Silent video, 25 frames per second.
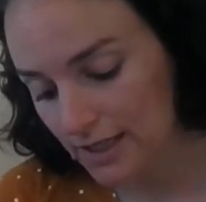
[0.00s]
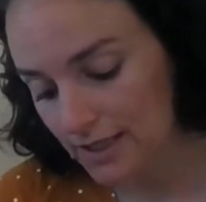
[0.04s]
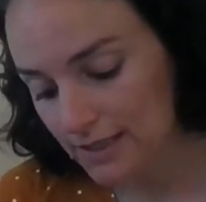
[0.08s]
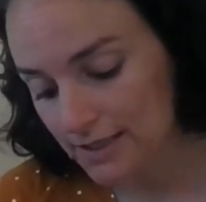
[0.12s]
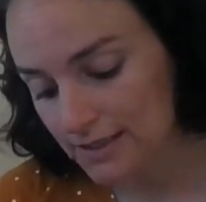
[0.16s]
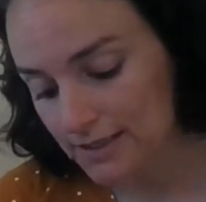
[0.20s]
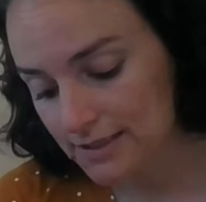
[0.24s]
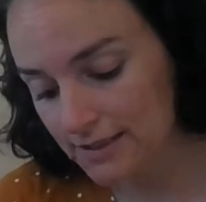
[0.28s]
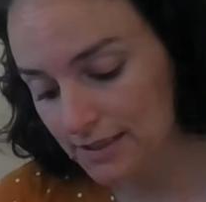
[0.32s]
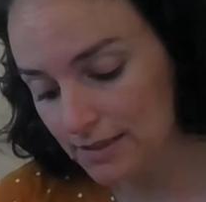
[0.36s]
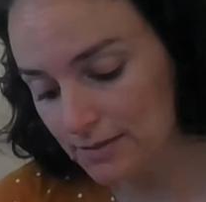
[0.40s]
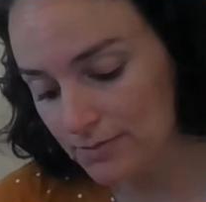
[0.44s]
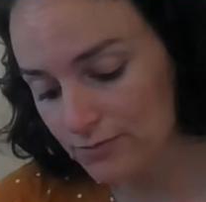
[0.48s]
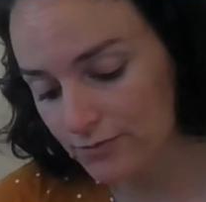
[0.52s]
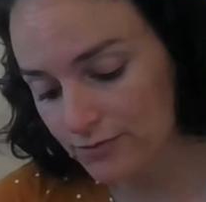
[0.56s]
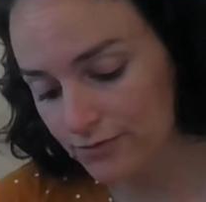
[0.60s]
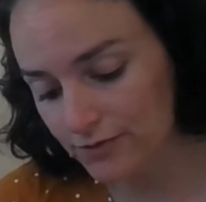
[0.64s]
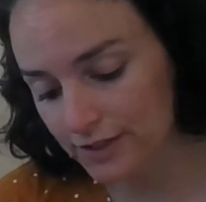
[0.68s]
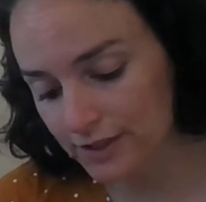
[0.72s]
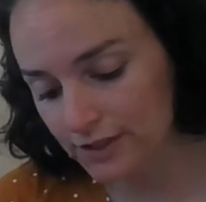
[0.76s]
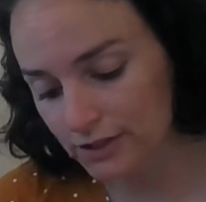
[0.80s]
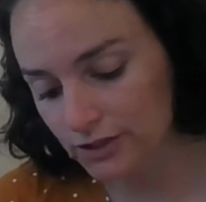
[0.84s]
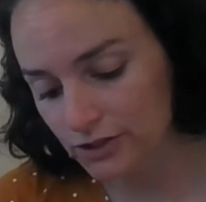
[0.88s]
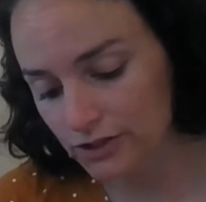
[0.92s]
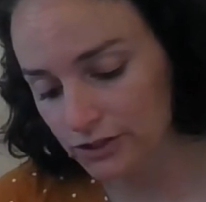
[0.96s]
Some
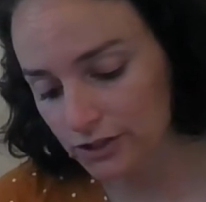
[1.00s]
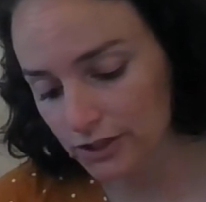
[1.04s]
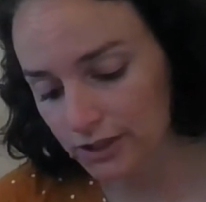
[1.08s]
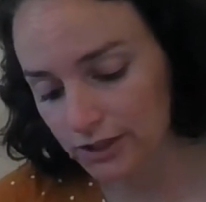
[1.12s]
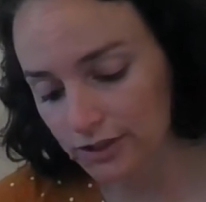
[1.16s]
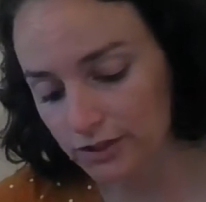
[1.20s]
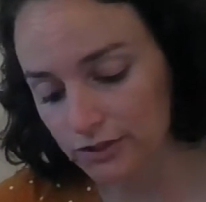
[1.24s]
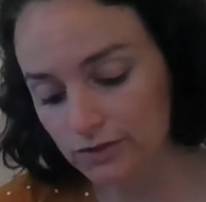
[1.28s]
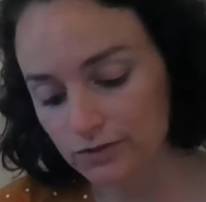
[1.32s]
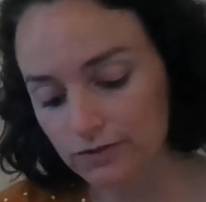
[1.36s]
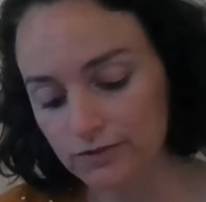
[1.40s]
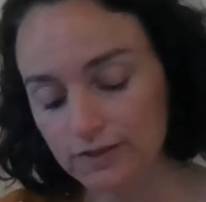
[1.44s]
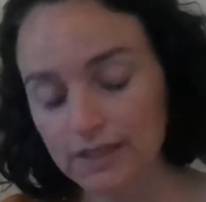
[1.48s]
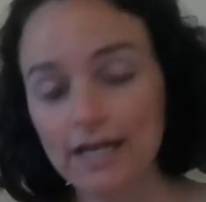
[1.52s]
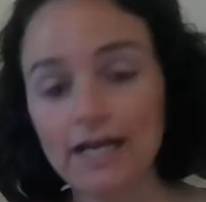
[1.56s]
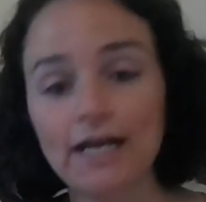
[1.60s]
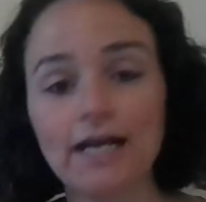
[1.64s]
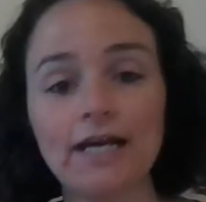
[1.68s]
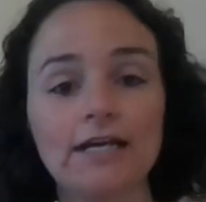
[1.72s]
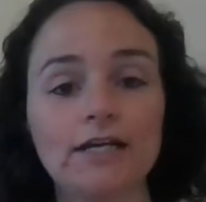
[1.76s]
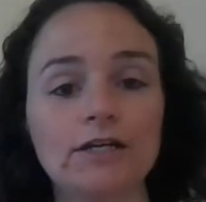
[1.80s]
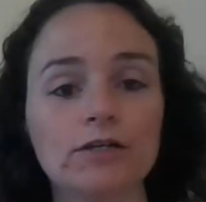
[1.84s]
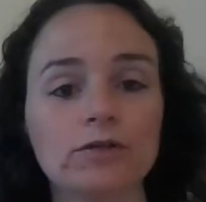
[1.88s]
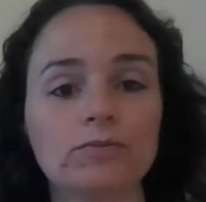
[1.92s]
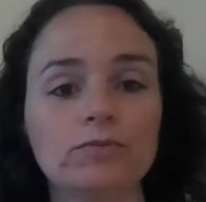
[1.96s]
fish are
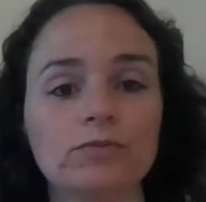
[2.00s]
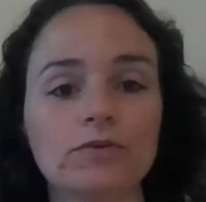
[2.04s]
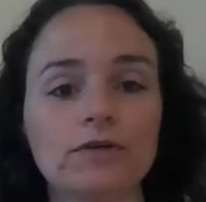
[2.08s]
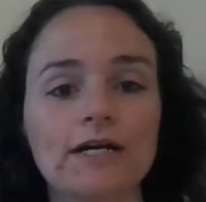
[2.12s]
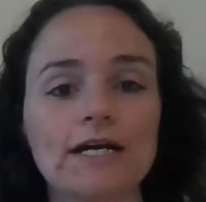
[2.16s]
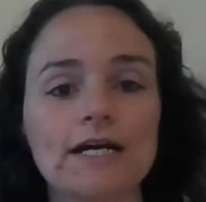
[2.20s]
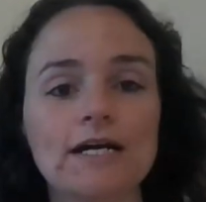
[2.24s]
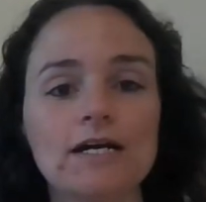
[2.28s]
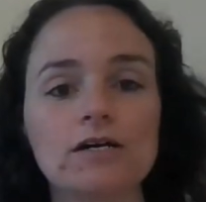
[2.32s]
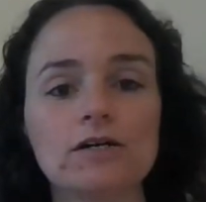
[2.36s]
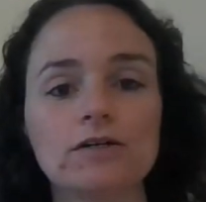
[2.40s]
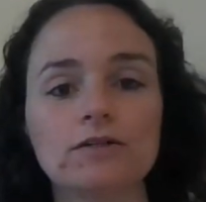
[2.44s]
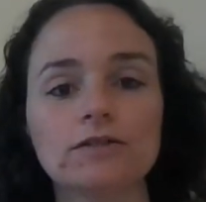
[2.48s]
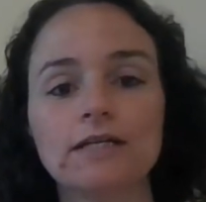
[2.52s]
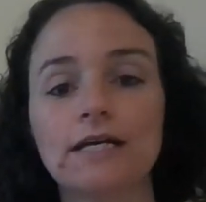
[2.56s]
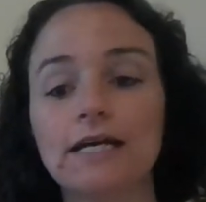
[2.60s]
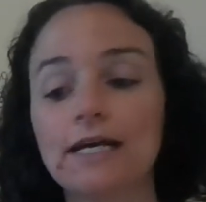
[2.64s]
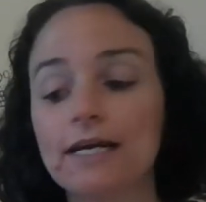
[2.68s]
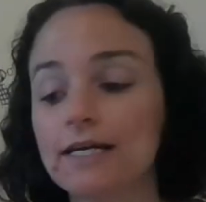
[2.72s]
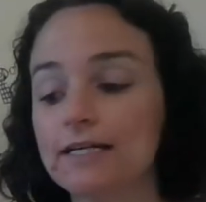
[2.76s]
gray or brown,